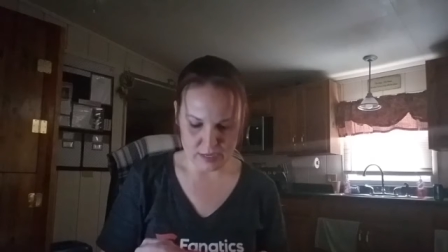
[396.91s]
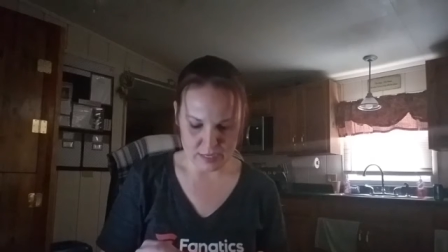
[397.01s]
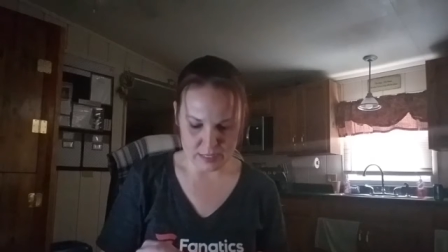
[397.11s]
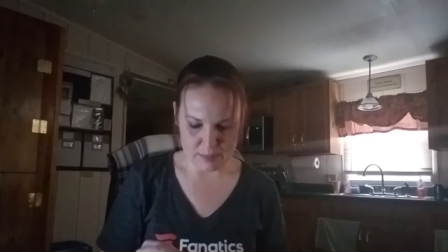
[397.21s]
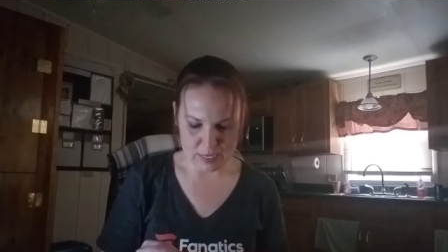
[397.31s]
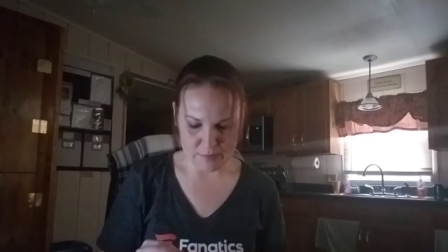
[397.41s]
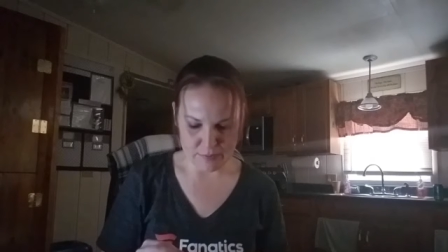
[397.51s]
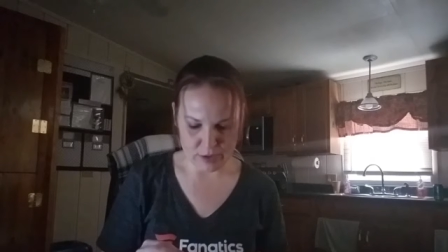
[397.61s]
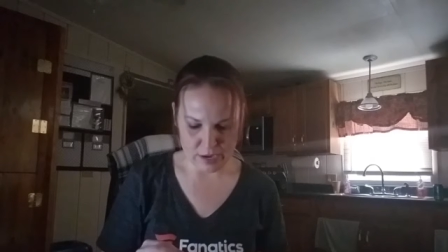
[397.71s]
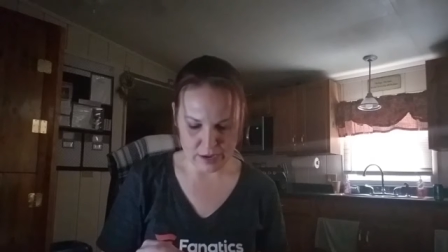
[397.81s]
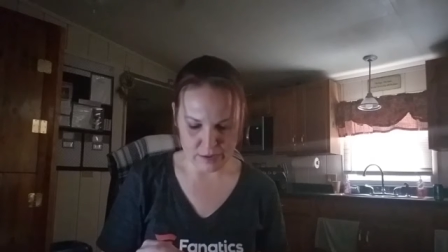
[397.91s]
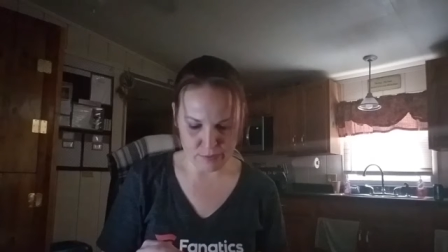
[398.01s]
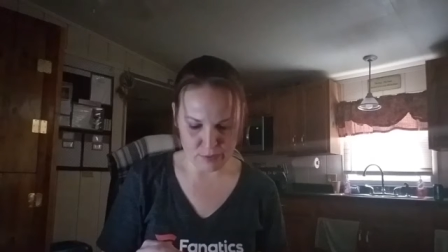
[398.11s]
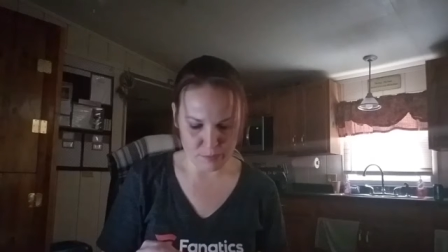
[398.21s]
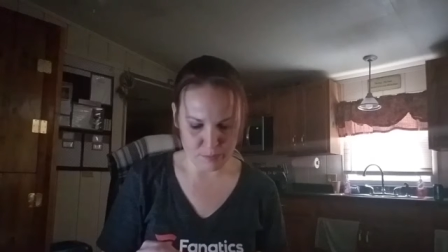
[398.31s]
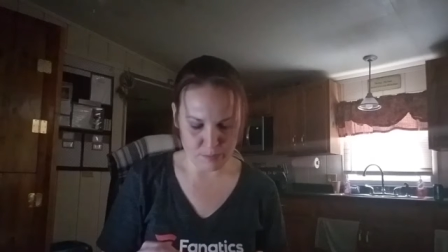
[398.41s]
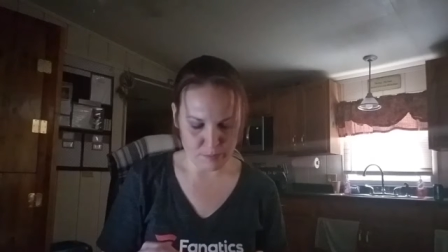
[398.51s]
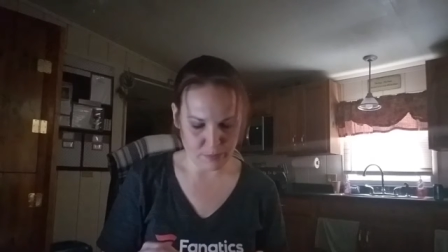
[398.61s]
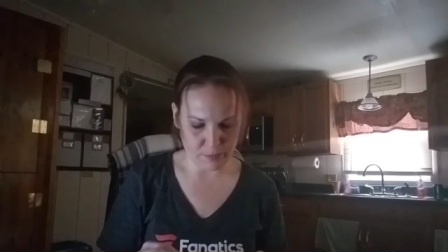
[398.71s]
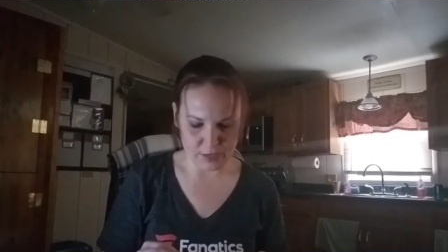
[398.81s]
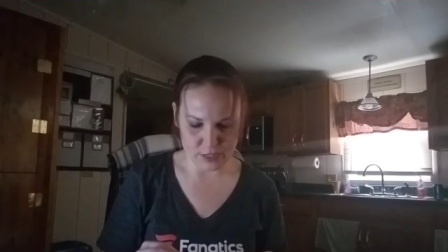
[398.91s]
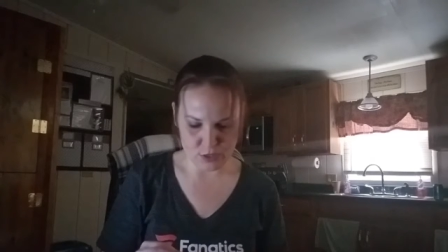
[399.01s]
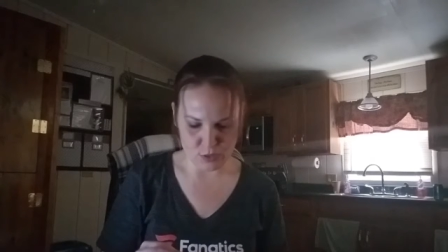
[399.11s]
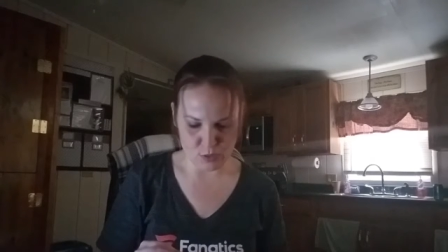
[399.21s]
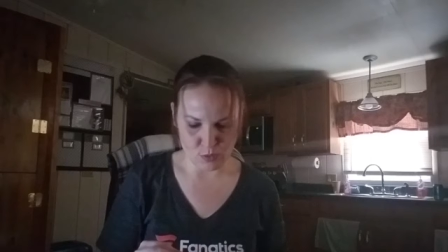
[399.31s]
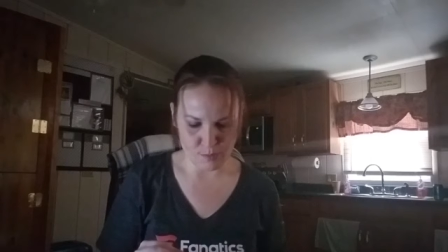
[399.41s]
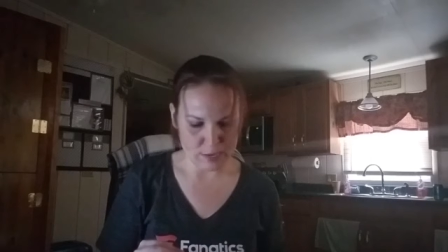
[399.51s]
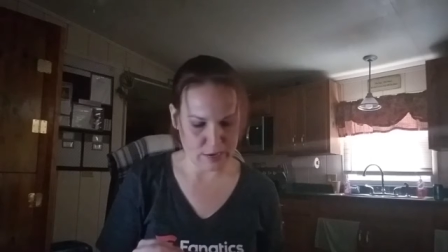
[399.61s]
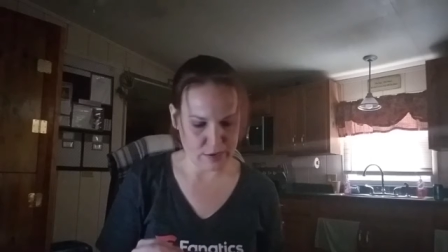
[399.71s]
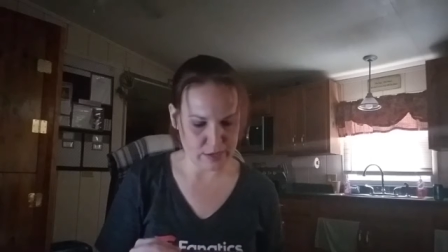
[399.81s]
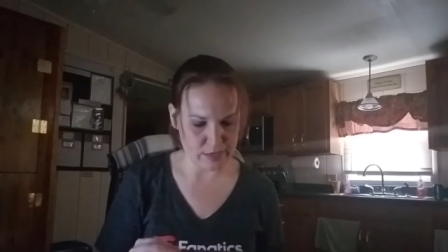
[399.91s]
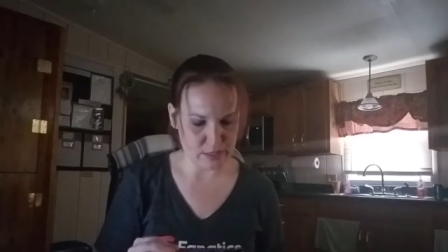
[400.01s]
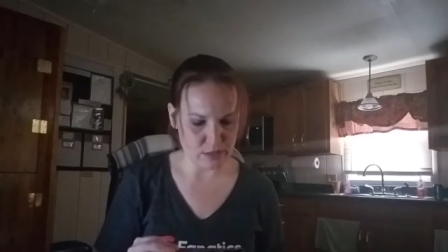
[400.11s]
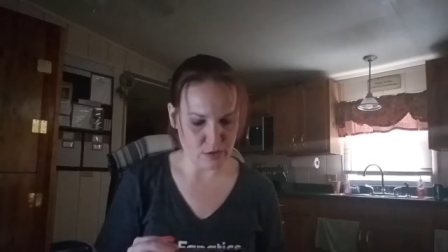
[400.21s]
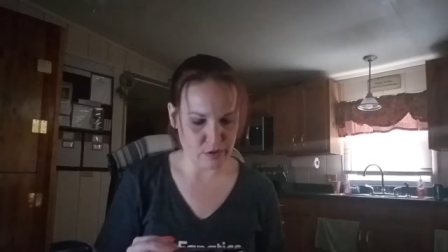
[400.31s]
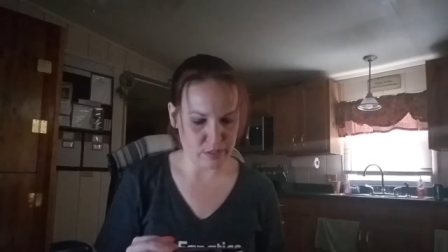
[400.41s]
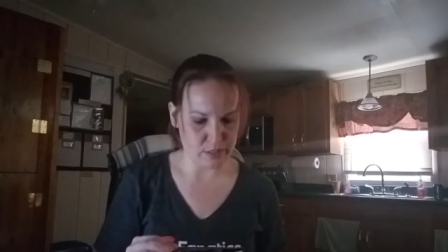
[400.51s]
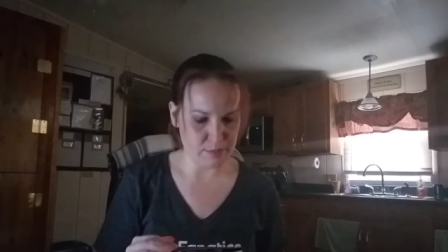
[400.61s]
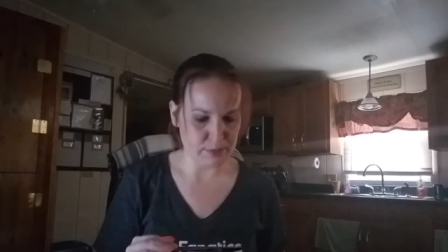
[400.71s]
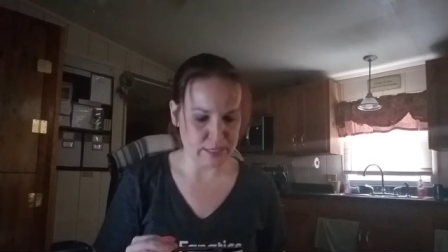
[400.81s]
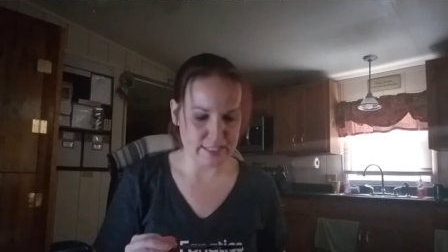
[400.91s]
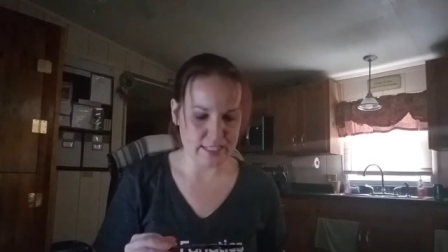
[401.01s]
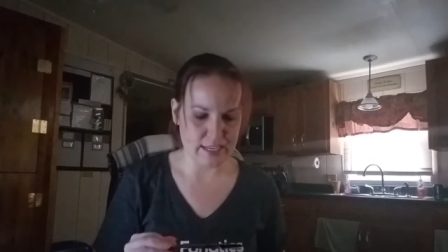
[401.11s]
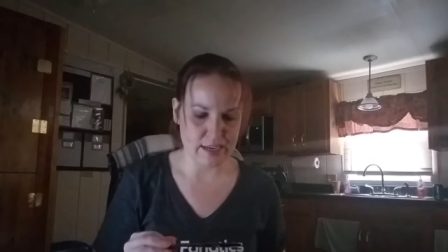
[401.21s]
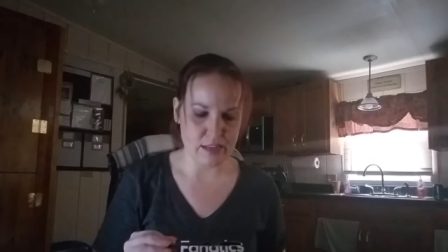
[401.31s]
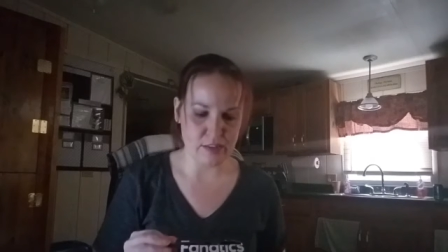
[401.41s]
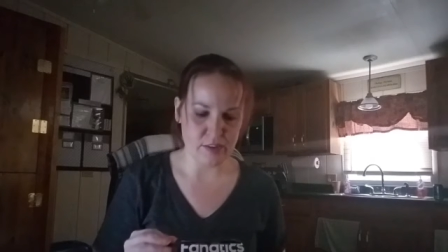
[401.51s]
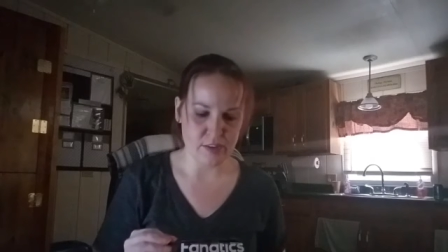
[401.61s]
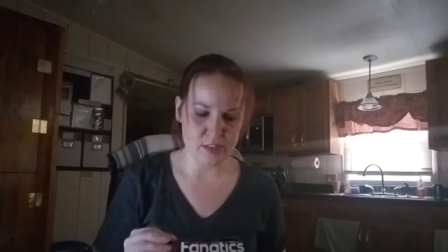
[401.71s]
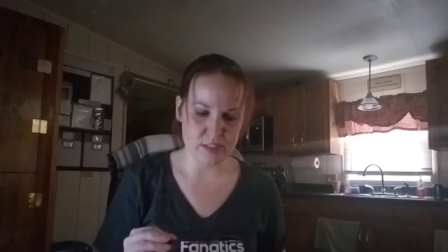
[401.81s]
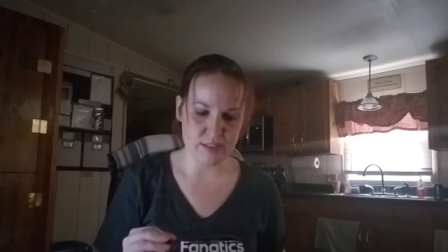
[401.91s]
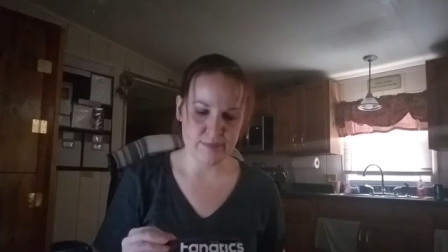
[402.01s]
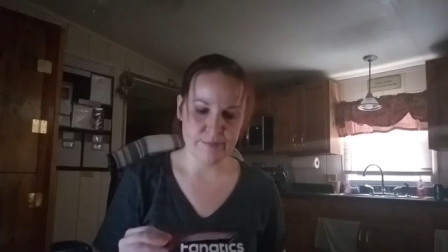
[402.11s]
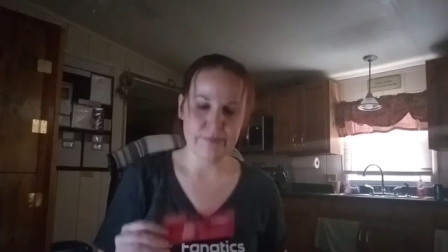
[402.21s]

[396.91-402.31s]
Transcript: It's Makeup Forever Professional Paris Artist Plexi Gloss.